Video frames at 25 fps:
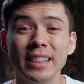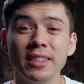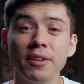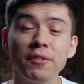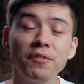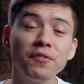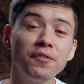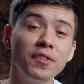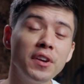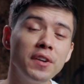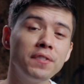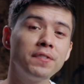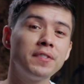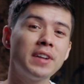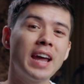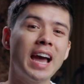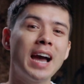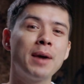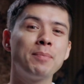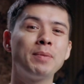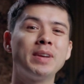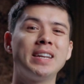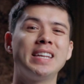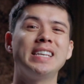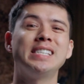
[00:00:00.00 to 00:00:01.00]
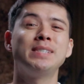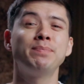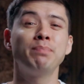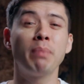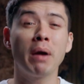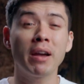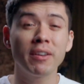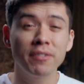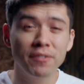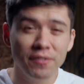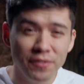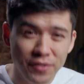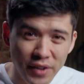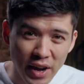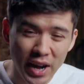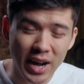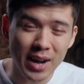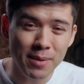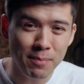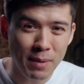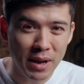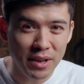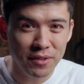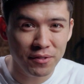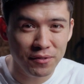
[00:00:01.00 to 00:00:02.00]
the 5th habit is by far
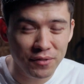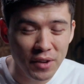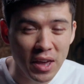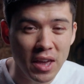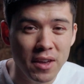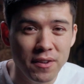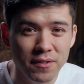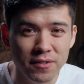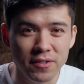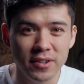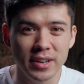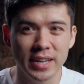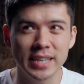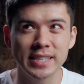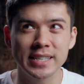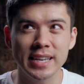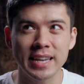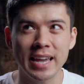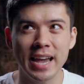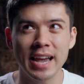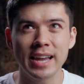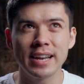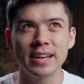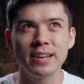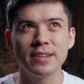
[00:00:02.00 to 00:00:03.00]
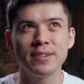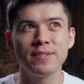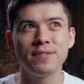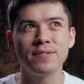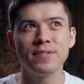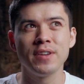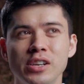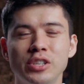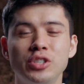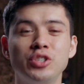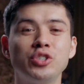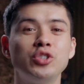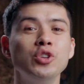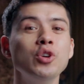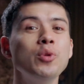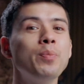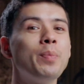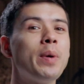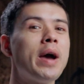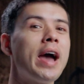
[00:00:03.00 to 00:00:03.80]
my favorite. It's a kind of super